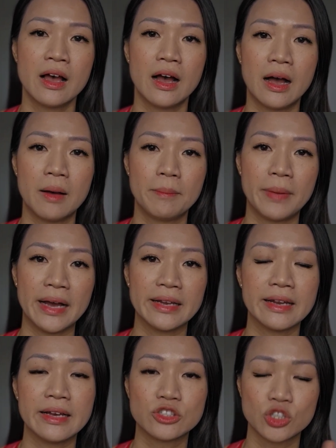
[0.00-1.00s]

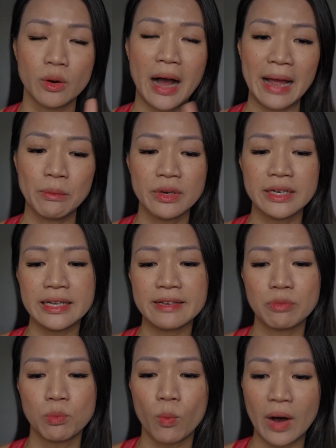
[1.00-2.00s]
but so I will
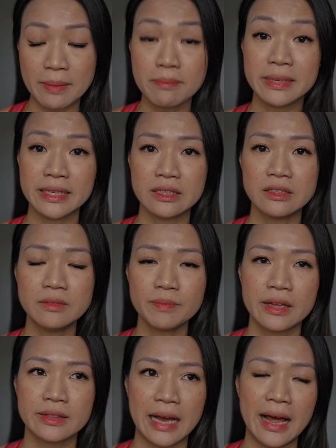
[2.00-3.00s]
leave 1 meal
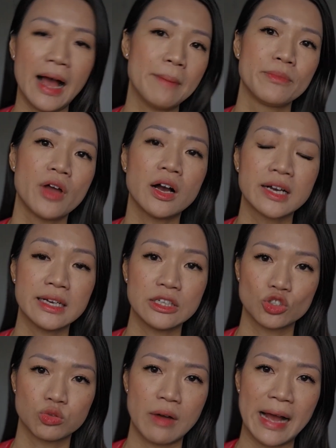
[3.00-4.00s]
that I'm not gonna
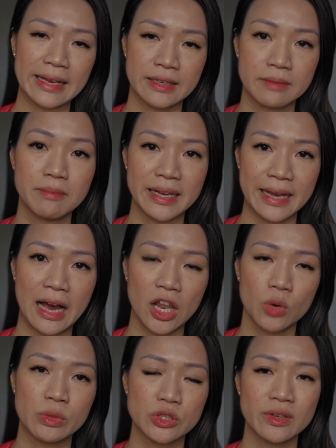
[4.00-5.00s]
track my calories.